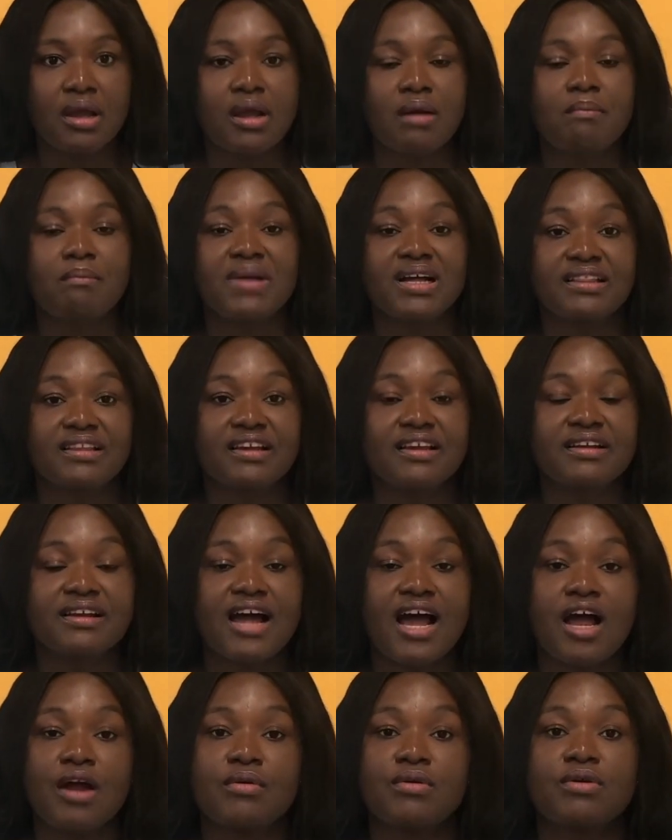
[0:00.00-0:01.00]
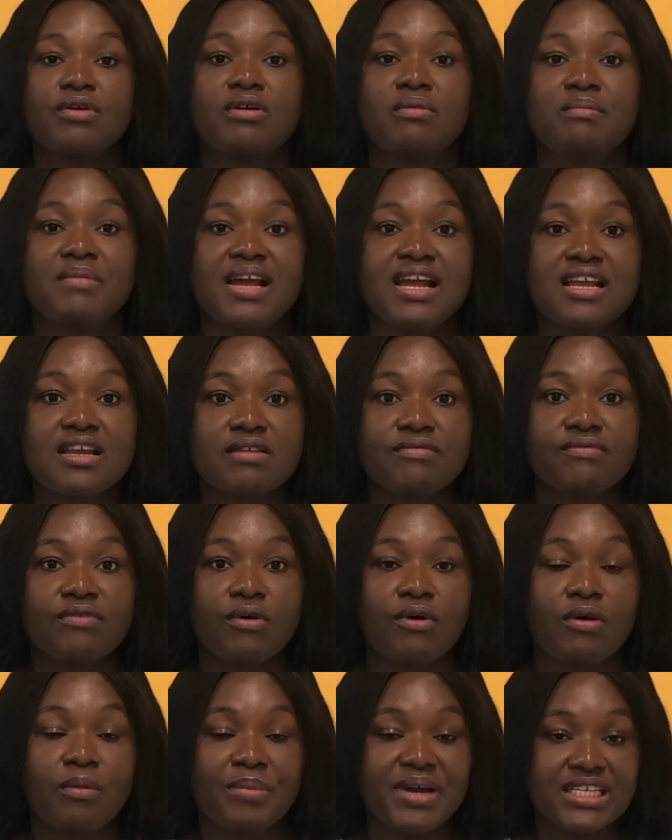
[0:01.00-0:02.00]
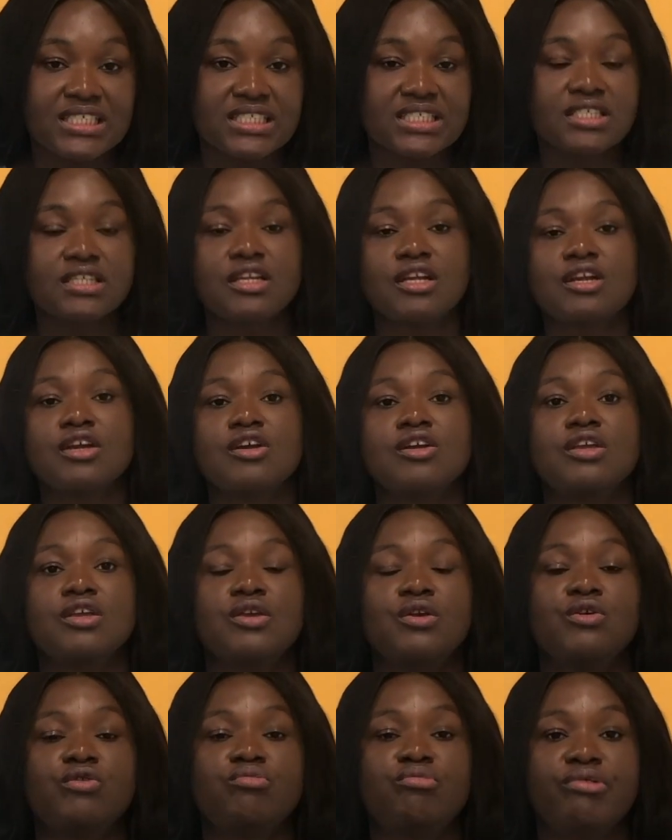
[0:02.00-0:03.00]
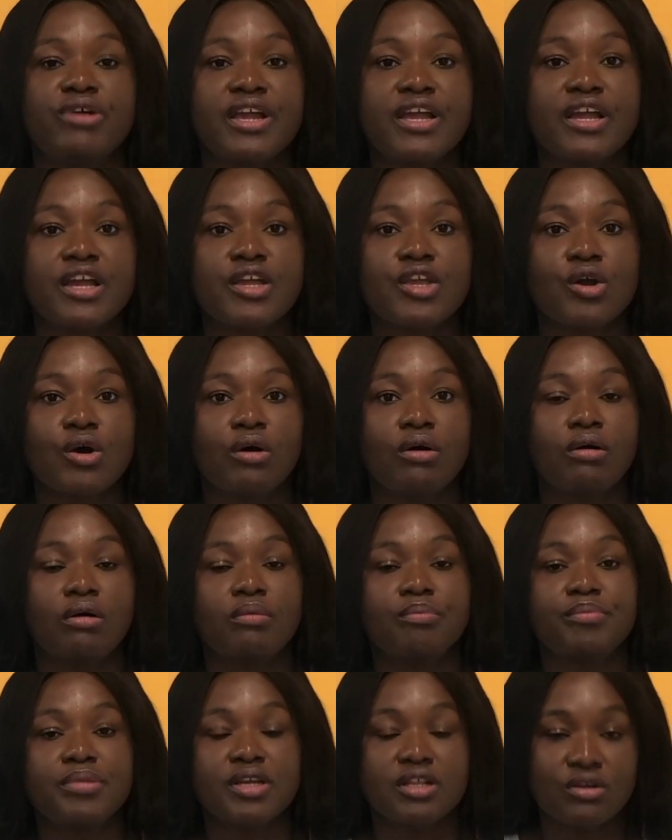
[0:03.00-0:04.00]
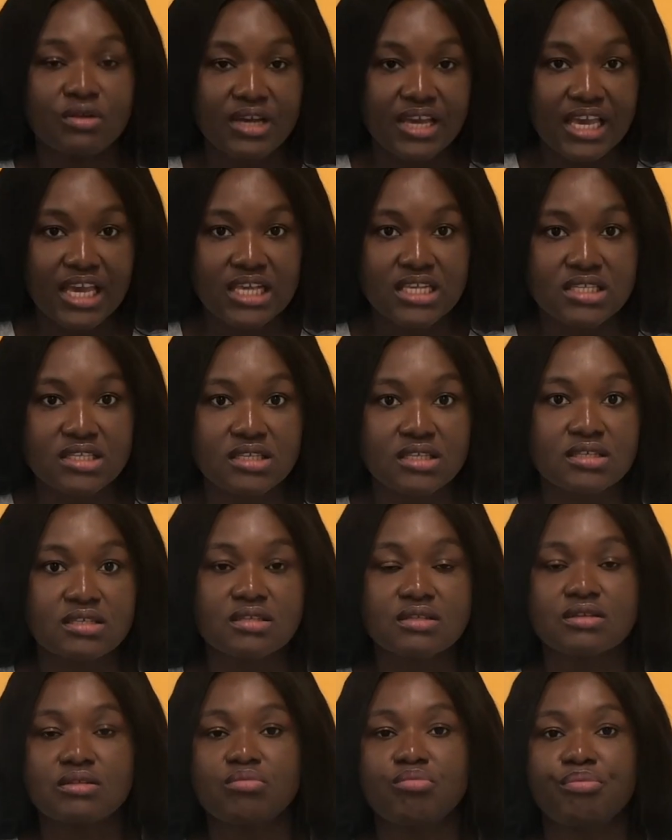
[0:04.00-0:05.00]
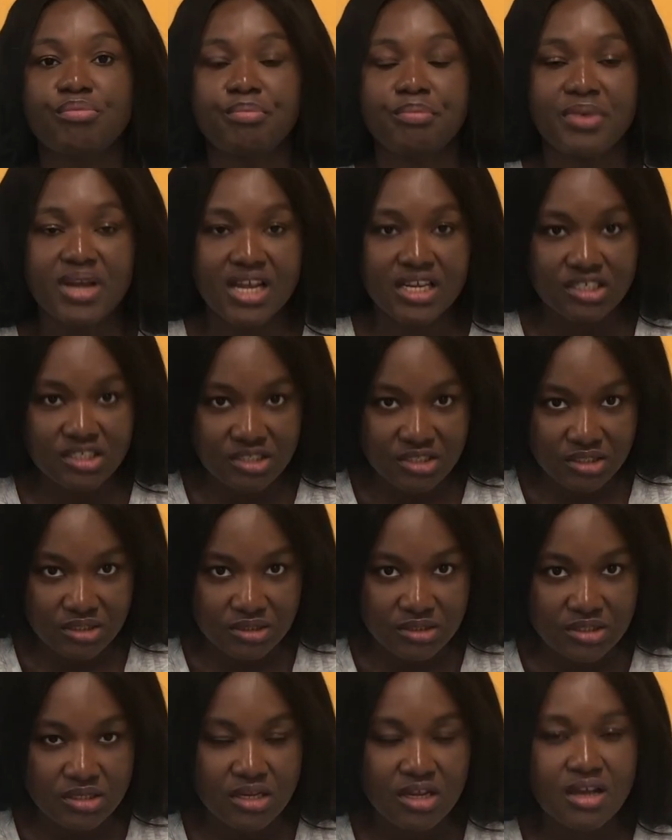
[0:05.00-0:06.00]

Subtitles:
But then I recommend for bedding, you bring your pillowcases, bed sheet.